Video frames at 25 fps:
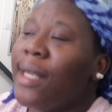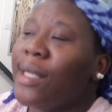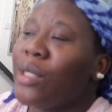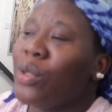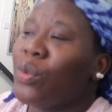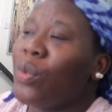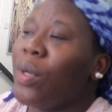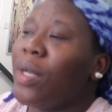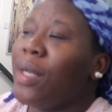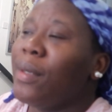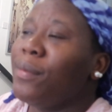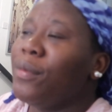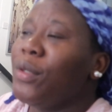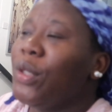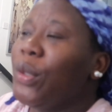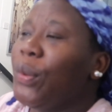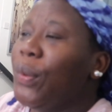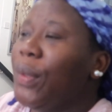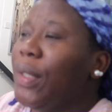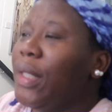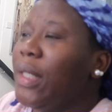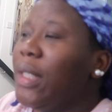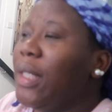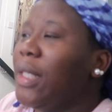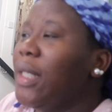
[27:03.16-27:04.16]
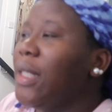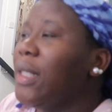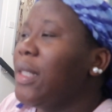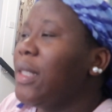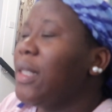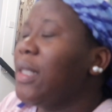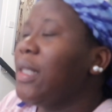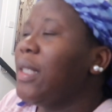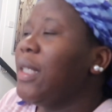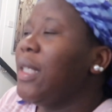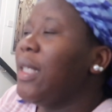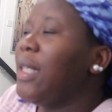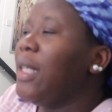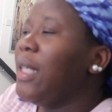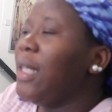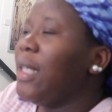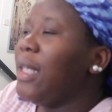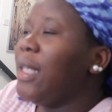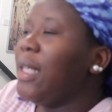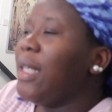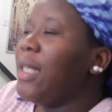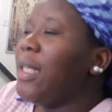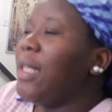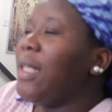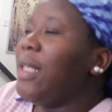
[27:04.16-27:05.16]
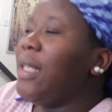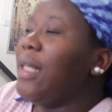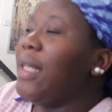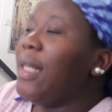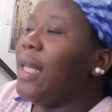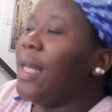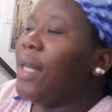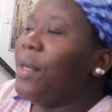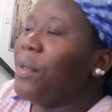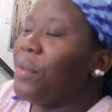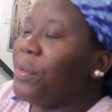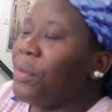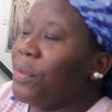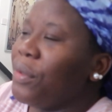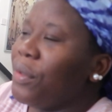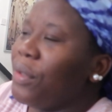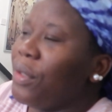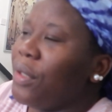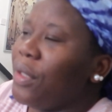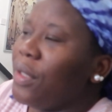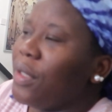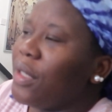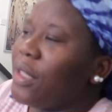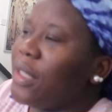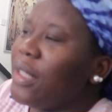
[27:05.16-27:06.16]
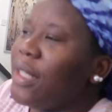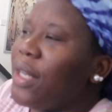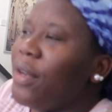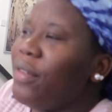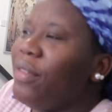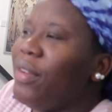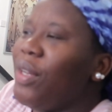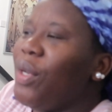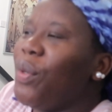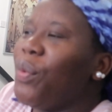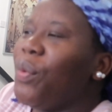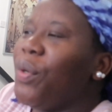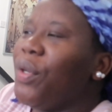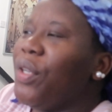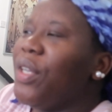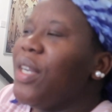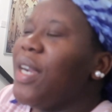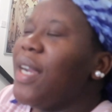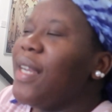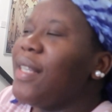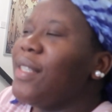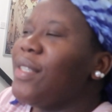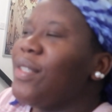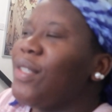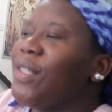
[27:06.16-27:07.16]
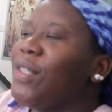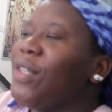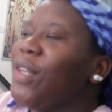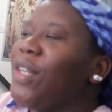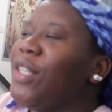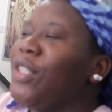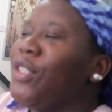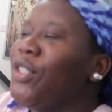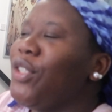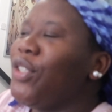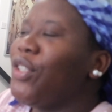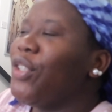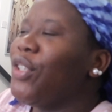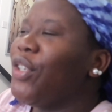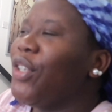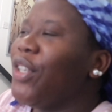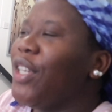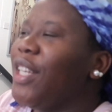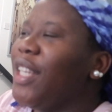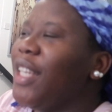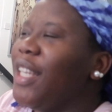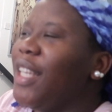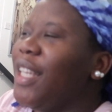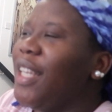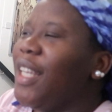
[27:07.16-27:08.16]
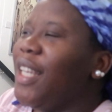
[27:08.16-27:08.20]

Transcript: That's why I'm doing this now. Because I really want you guys to enjoy.